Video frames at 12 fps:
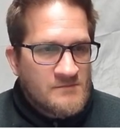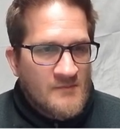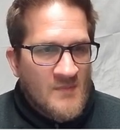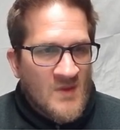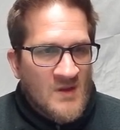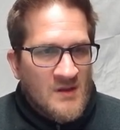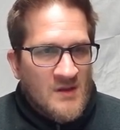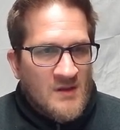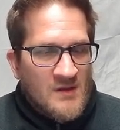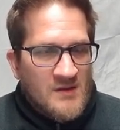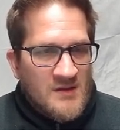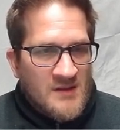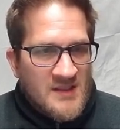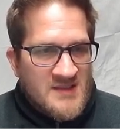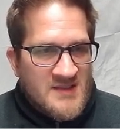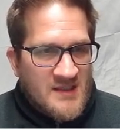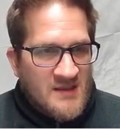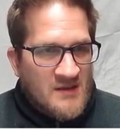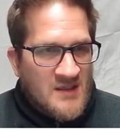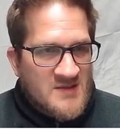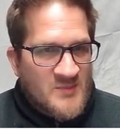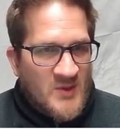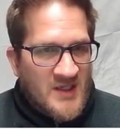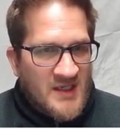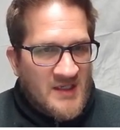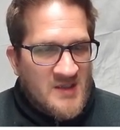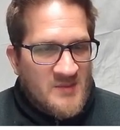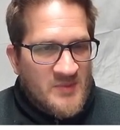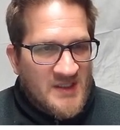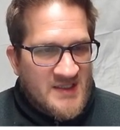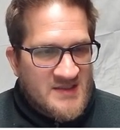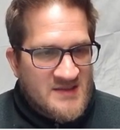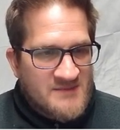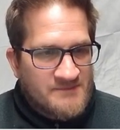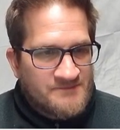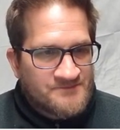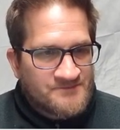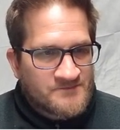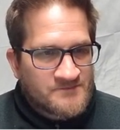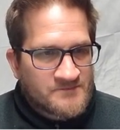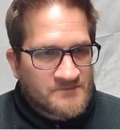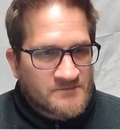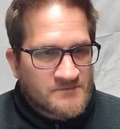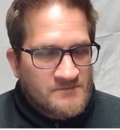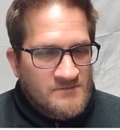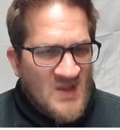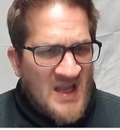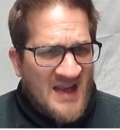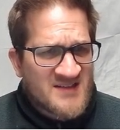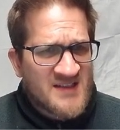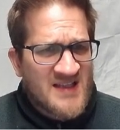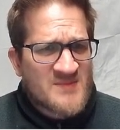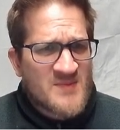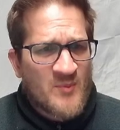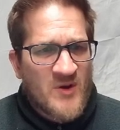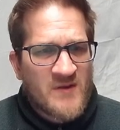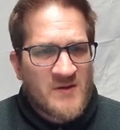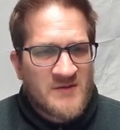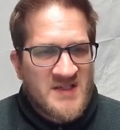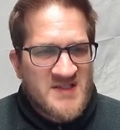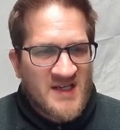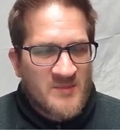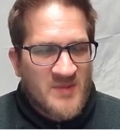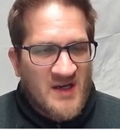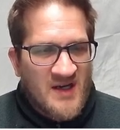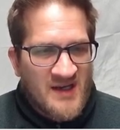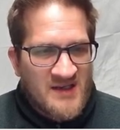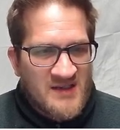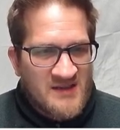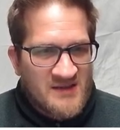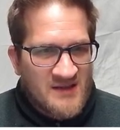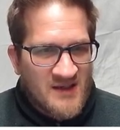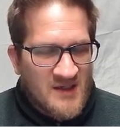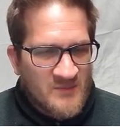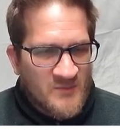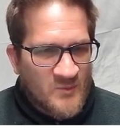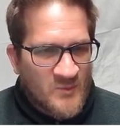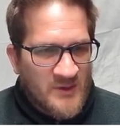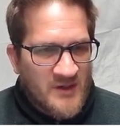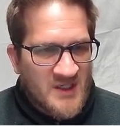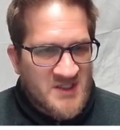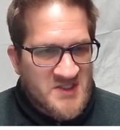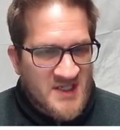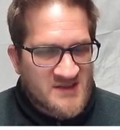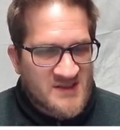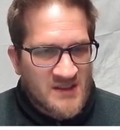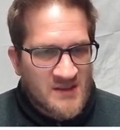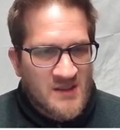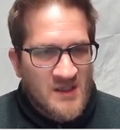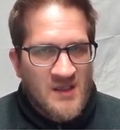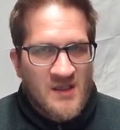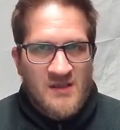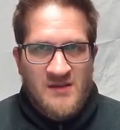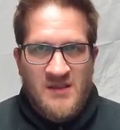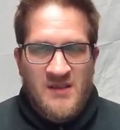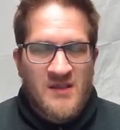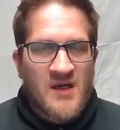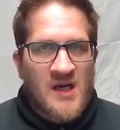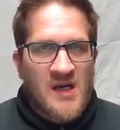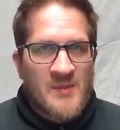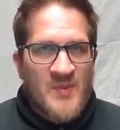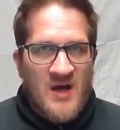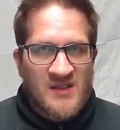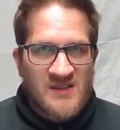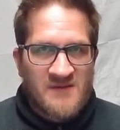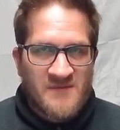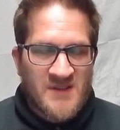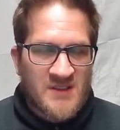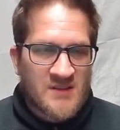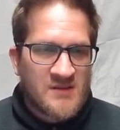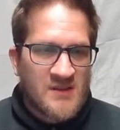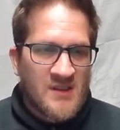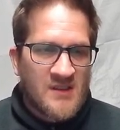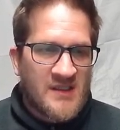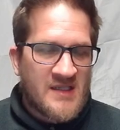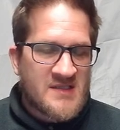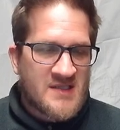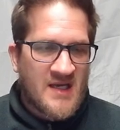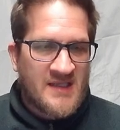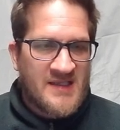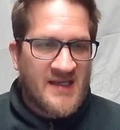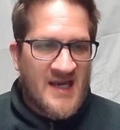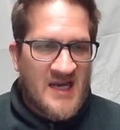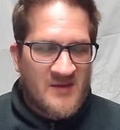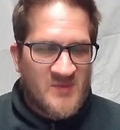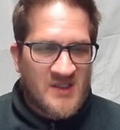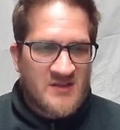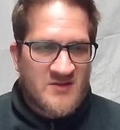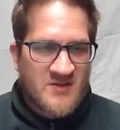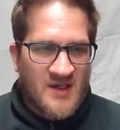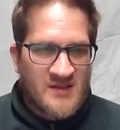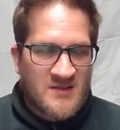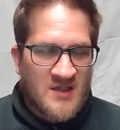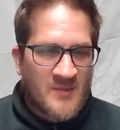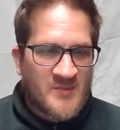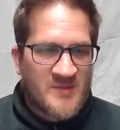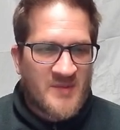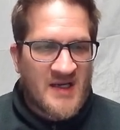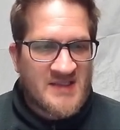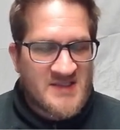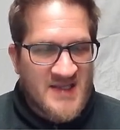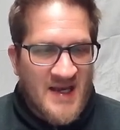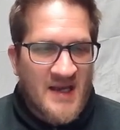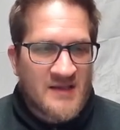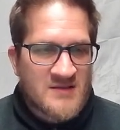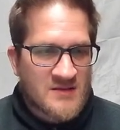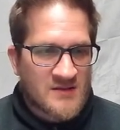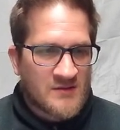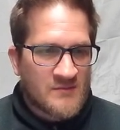You can see here us putting it into place. Actually, that's my brother reaching in behind. Um, we were adjusting the uh, polyfill inside the cabinet, trying to optimize that. So